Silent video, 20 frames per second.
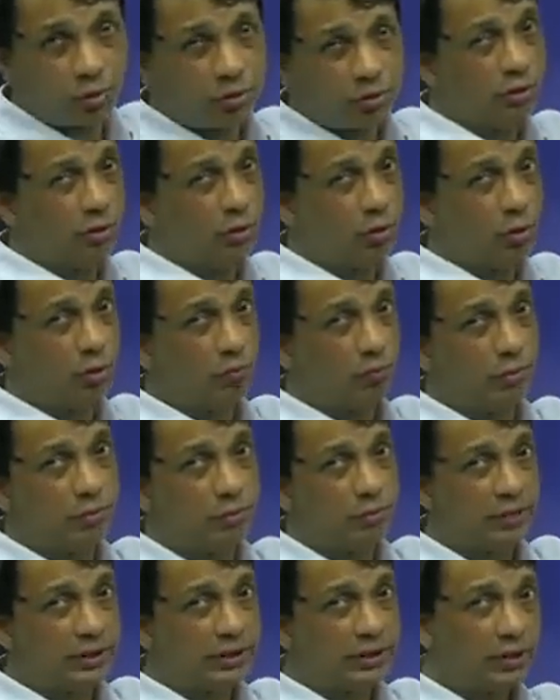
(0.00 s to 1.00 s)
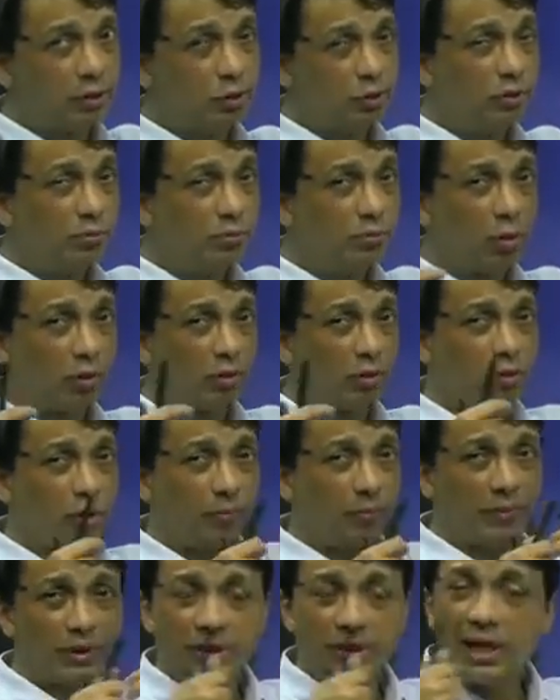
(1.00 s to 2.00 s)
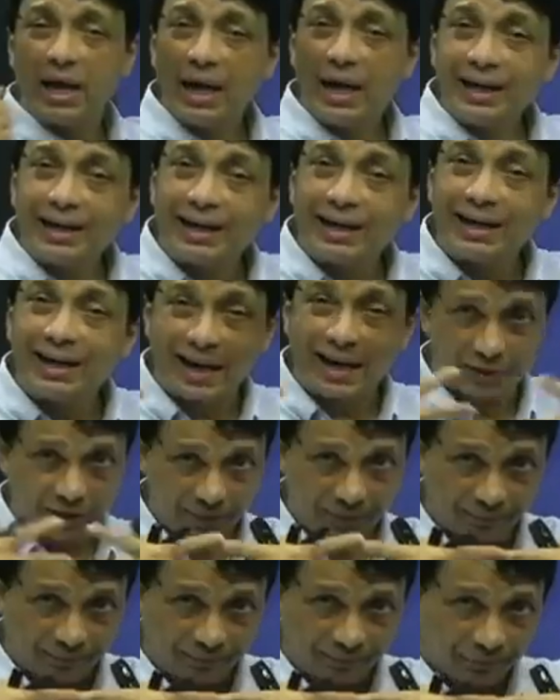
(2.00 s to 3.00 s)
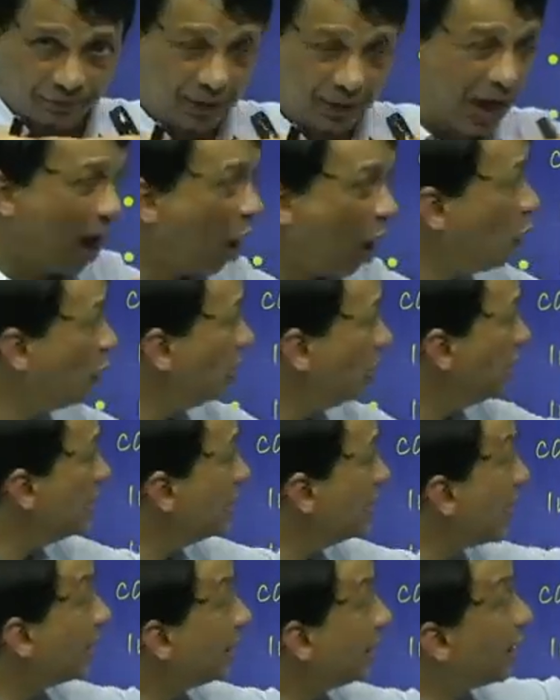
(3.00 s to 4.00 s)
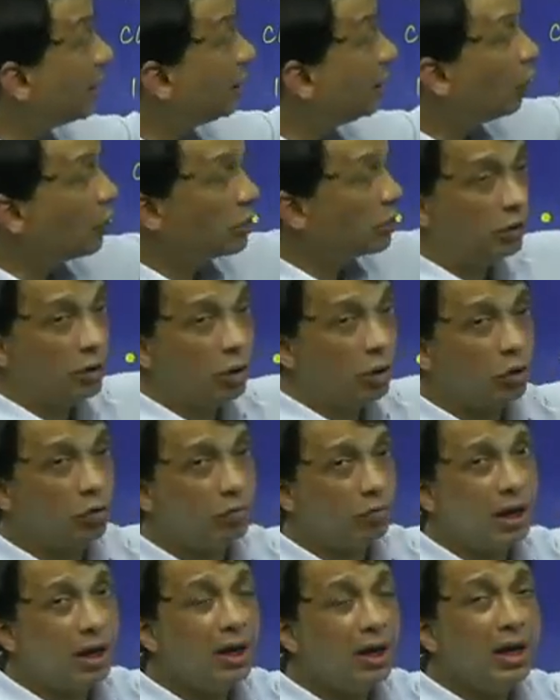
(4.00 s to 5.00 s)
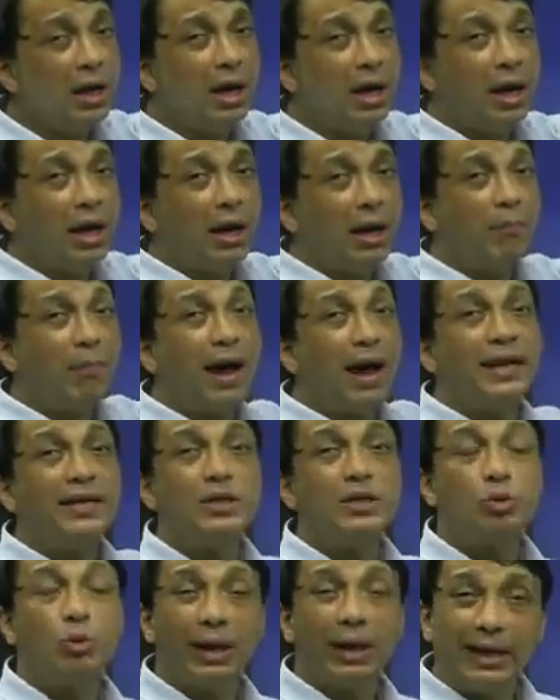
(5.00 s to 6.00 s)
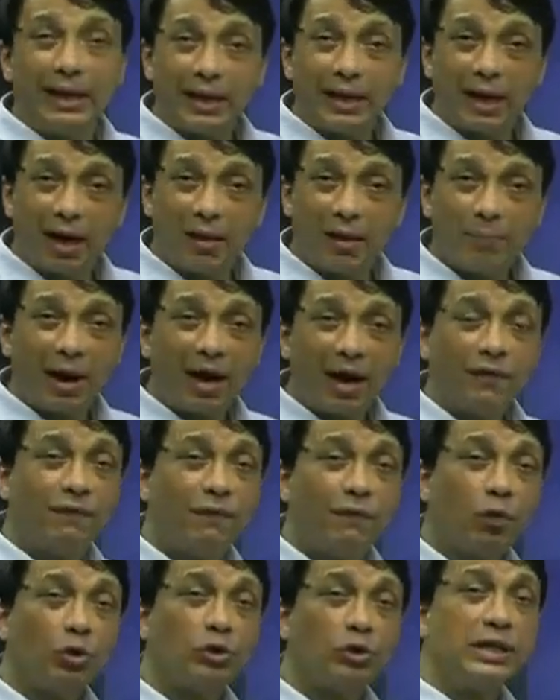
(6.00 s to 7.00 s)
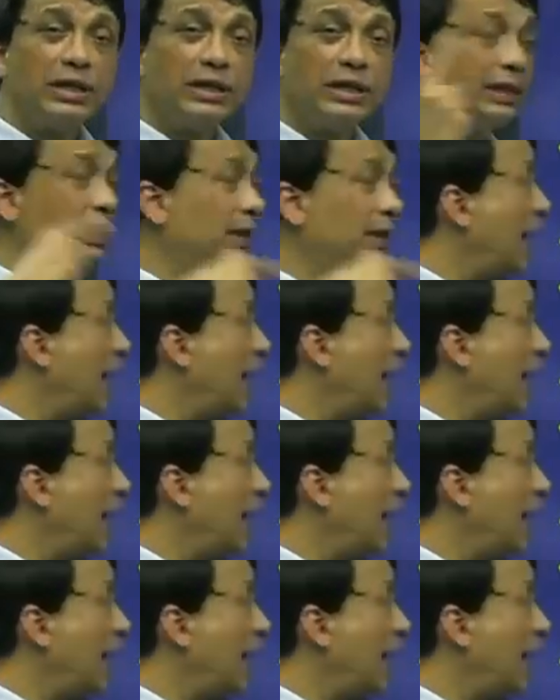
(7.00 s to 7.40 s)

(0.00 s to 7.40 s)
causing glaucoma. So these are two important topics clashing. How does a cataract cause glaucoma? By swelling up and forcing